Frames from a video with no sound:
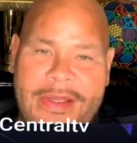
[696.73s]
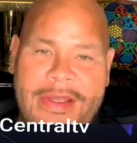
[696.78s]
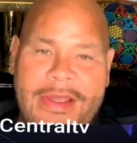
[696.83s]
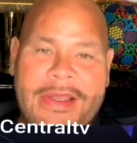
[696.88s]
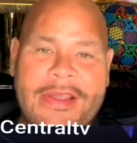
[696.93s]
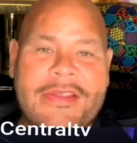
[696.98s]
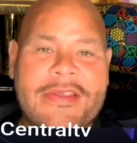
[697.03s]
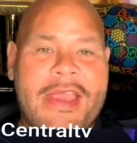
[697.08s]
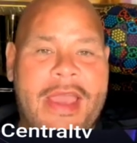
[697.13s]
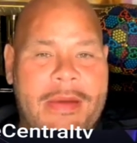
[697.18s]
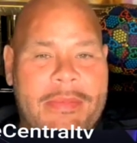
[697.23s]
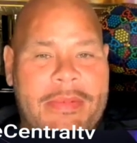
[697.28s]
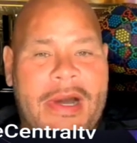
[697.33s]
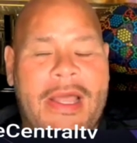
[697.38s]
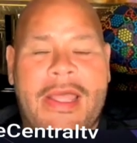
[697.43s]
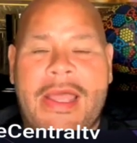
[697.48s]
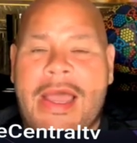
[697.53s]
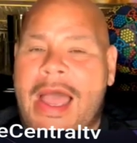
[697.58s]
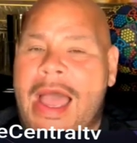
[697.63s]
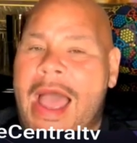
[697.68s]
Yeah,
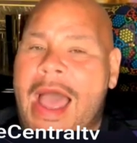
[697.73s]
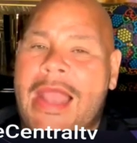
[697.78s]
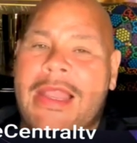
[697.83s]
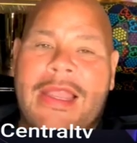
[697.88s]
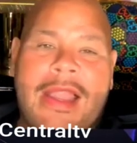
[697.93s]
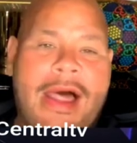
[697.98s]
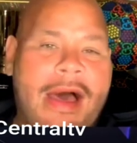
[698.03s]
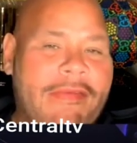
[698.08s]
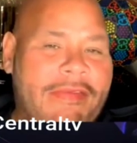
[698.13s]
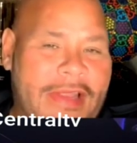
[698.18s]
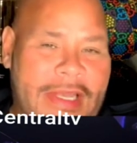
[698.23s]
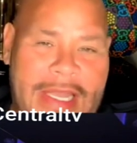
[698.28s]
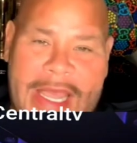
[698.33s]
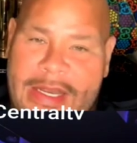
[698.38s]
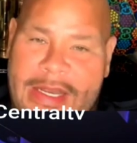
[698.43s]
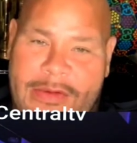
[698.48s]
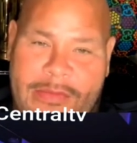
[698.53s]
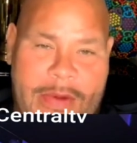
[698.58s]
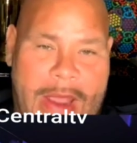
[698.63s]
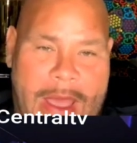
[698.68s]
but I love Atlanta
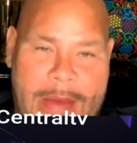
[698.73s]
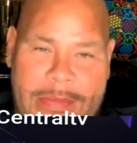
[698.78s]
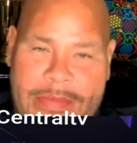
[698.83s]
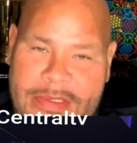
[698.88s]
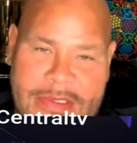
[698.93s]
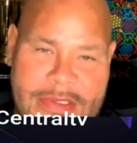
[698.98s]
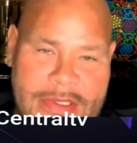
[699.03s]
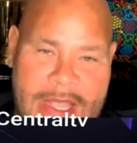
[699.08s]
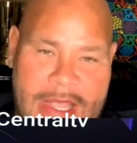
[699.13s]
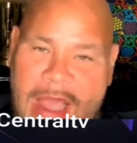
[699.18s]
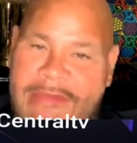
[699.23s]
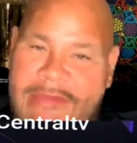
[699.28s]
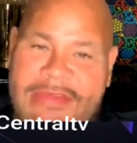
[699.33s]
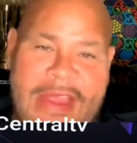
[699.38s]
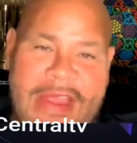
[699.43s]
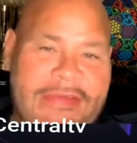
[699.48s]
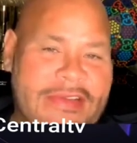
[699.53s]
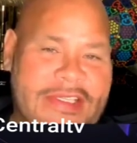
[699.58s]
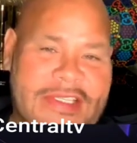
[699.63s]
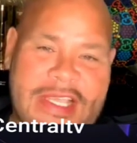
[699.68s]
rappers. I've
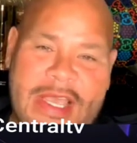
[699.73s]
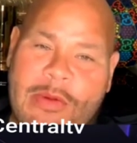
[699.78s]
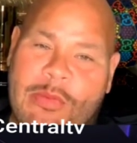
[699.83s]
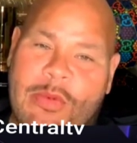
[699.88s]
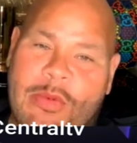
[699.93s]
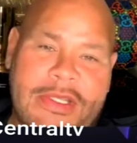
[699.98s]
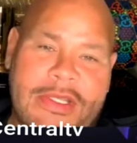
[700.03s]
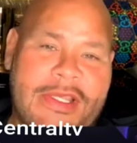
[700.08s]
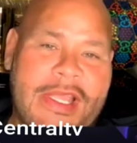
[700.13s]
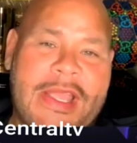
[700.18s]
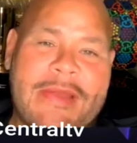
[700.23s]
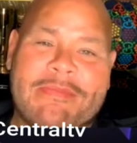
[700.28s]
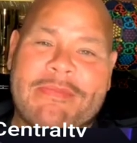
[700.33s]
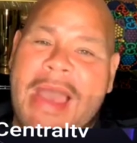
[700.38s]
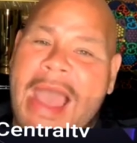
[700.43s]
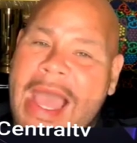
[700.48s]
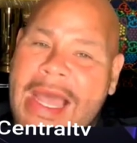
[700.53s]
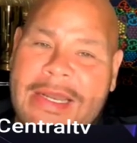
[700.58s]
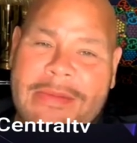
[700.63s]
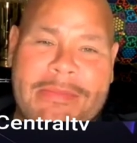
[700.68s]
never said one thing
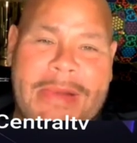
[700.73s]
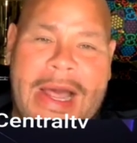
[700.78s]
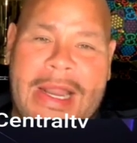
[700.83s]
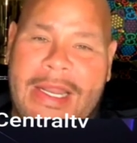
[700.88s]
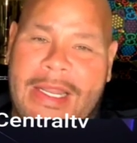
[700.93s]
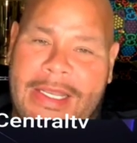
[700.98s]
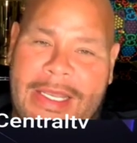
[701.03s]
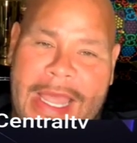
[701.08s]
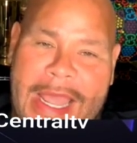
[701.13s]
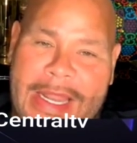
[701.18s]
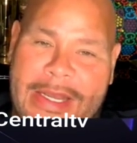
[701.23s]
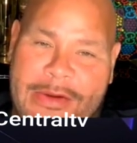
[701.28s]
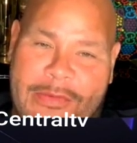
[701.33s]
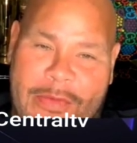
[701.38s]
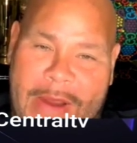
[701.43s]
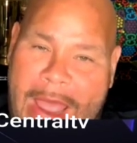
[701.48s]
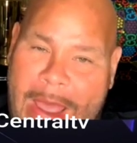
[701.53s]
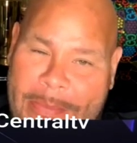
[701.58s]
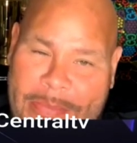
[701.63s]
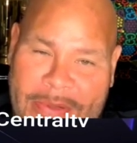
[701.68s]
bad about Atlanta
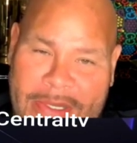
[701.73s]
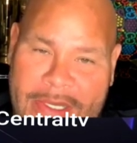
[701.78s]
rapper.